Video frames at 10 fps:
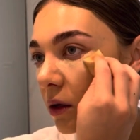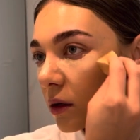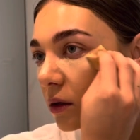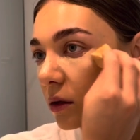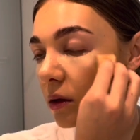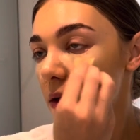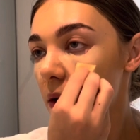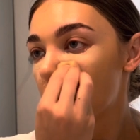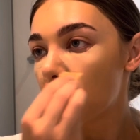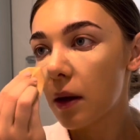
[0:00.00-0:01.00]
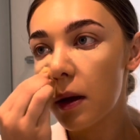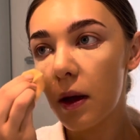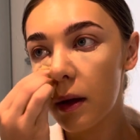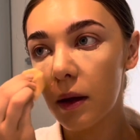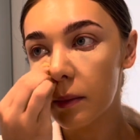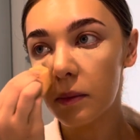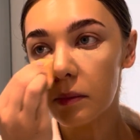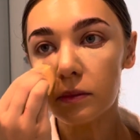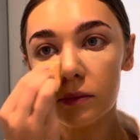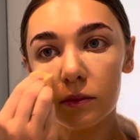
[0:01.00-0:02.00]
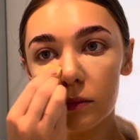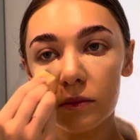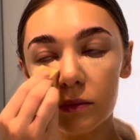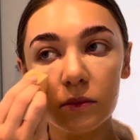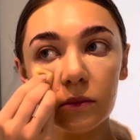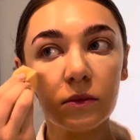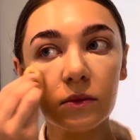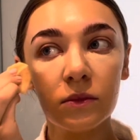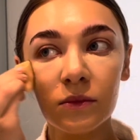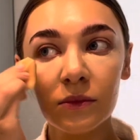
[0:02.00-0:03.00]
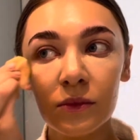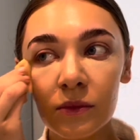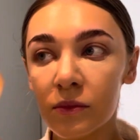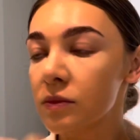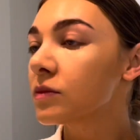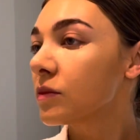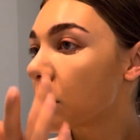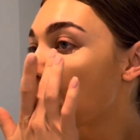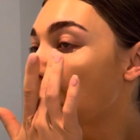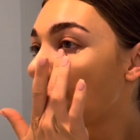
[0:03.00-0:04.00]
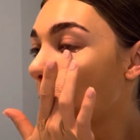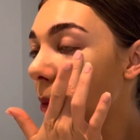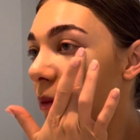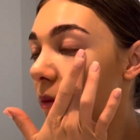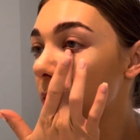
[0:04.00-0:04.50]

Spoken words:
the concealer out with my finger because my under eye area is quite dry,